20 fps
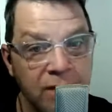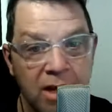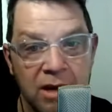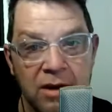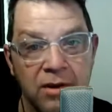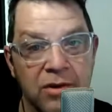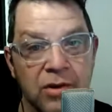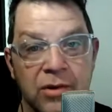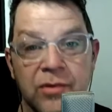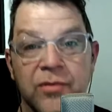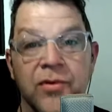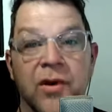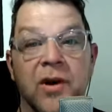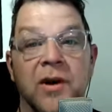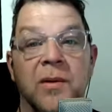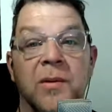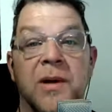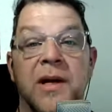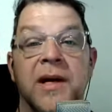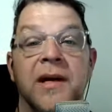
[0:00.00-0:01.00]
you're too
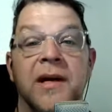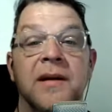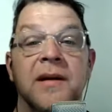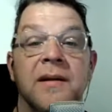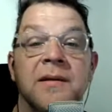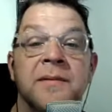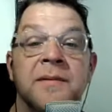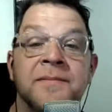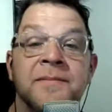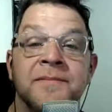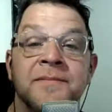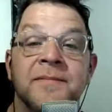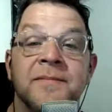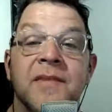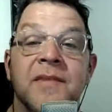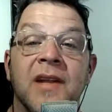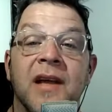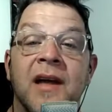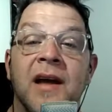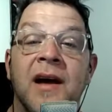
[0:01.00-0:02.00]
far away.
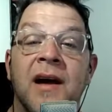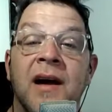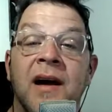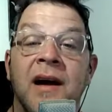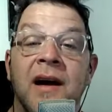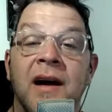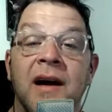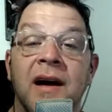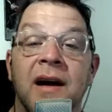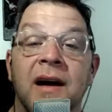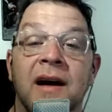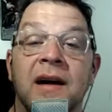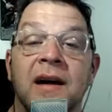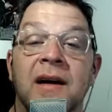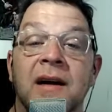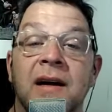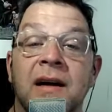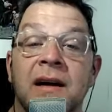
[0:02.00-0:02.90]
I